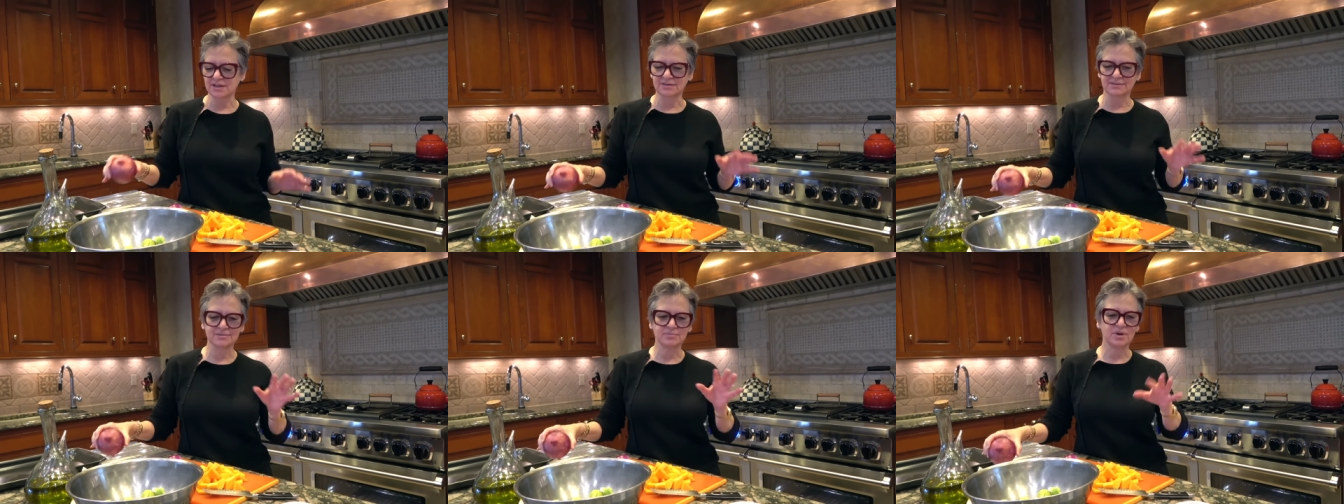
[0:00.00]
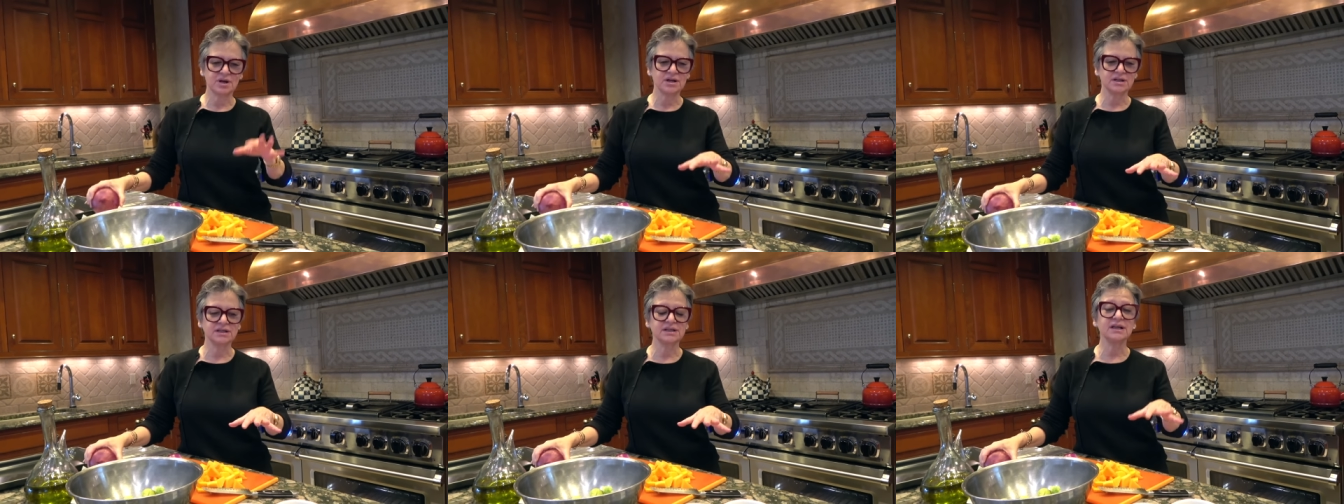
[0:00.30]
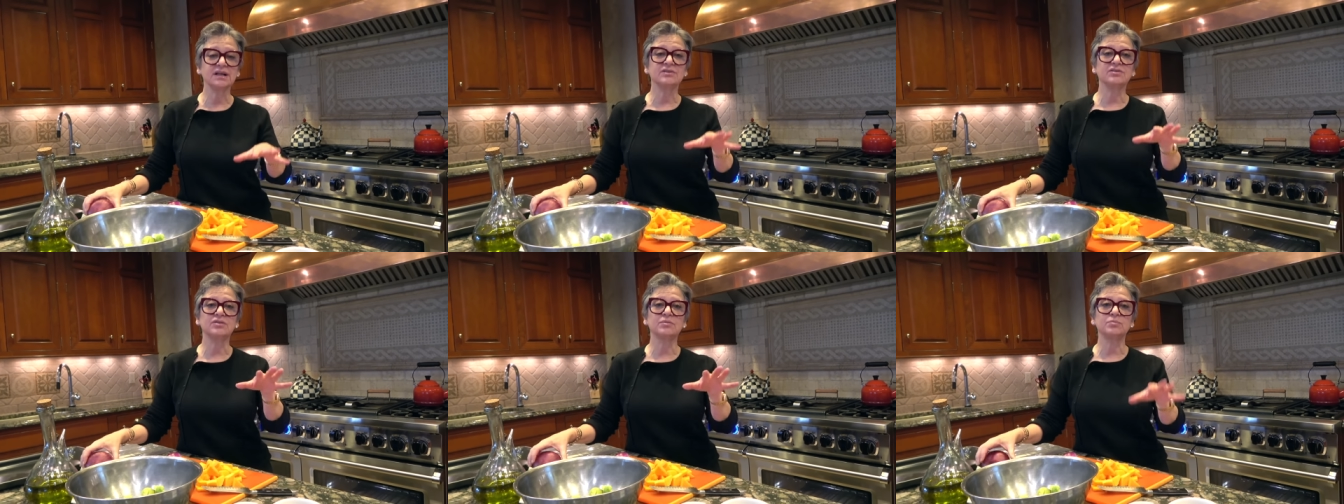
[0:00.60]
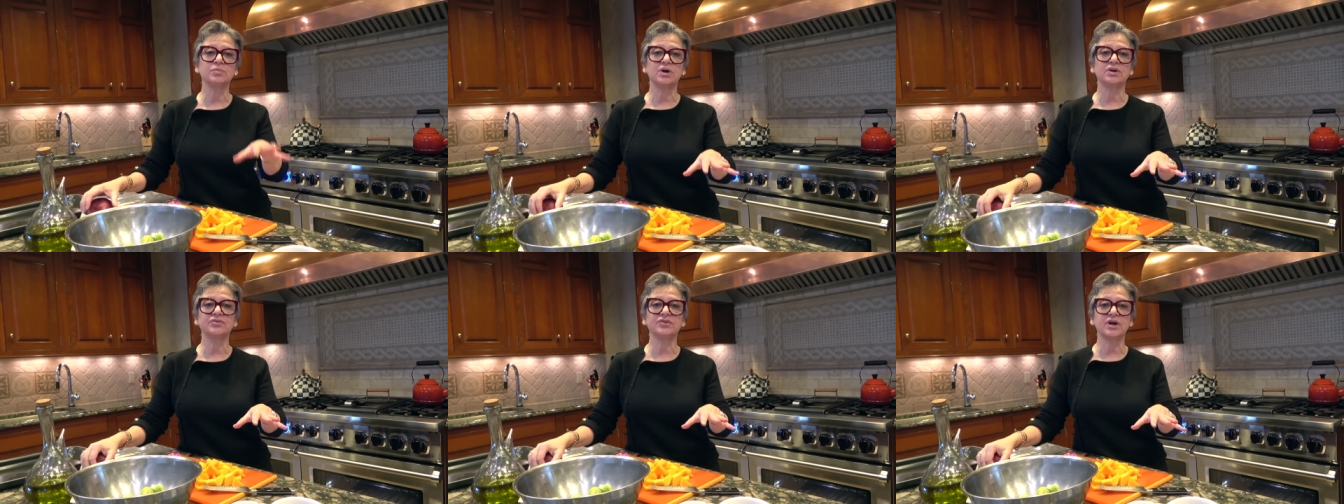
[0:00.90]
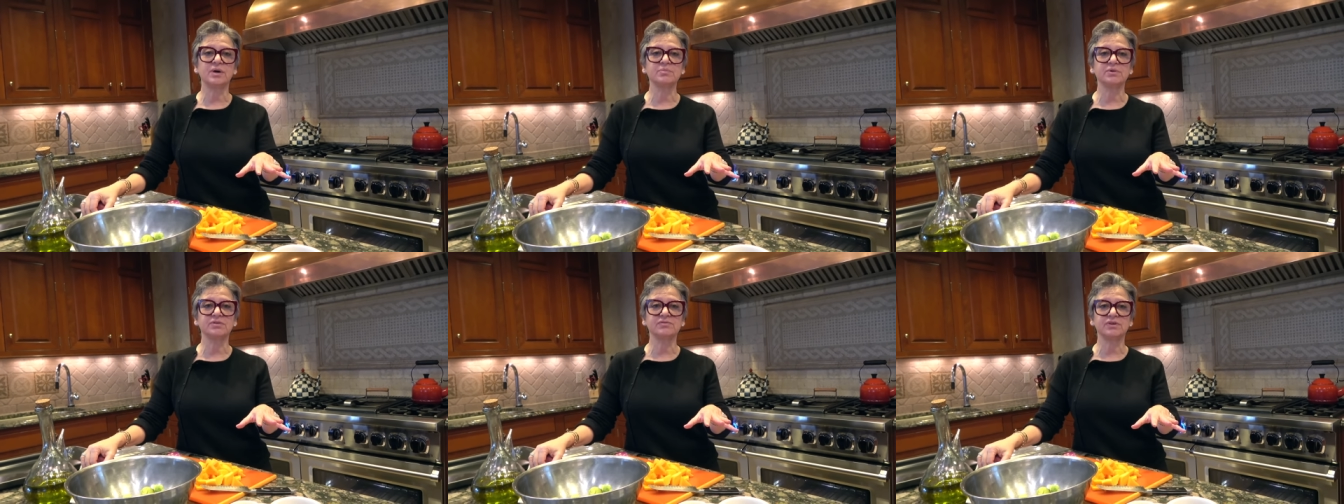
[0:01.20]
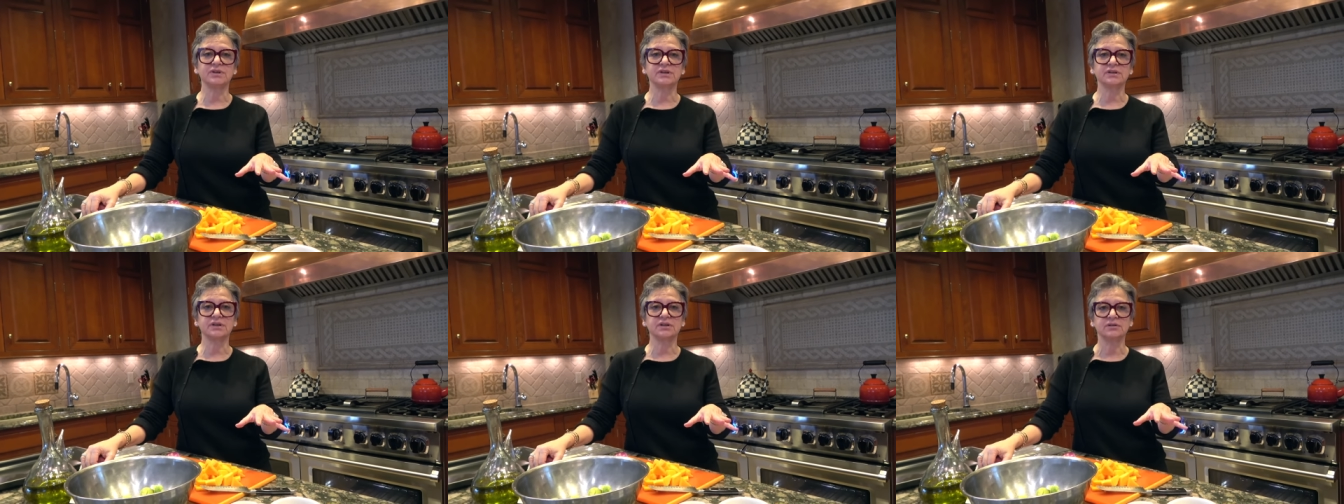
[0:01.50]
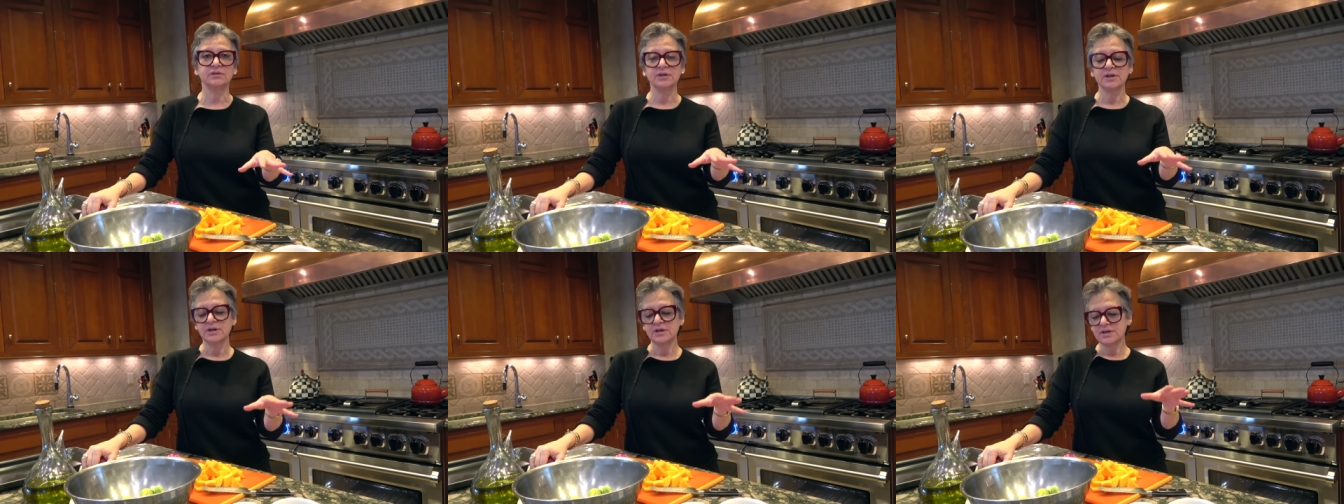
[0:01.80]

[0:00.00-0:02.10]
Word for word: and some honey and some balsamic vinegar.